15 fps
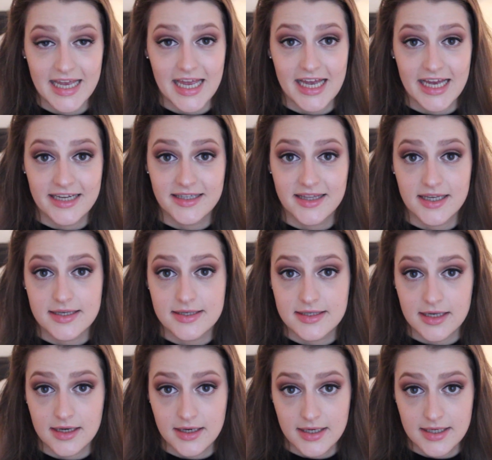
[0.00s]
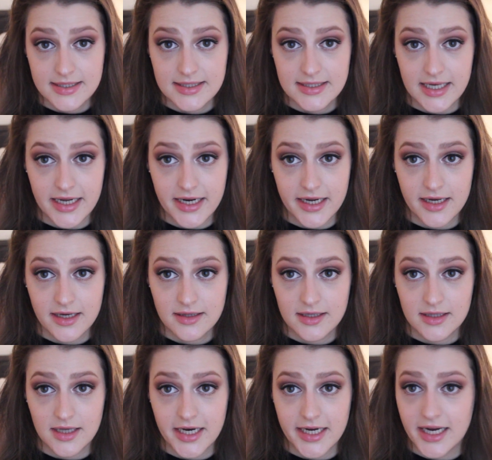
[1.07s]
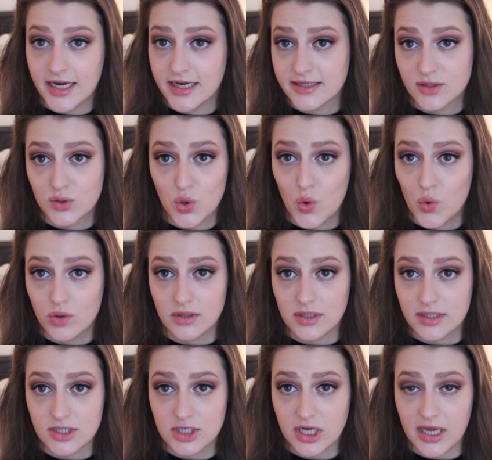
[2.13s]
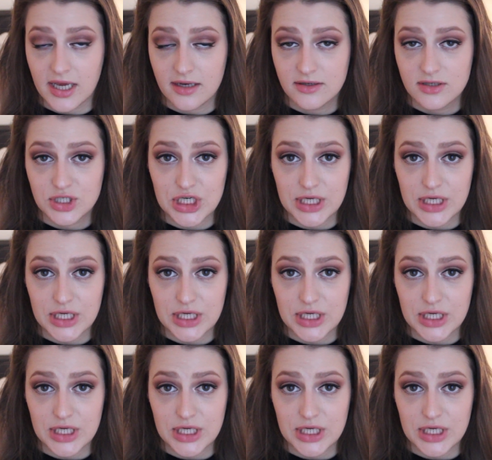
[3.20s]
And the sun is setting, the lighting has totally changed.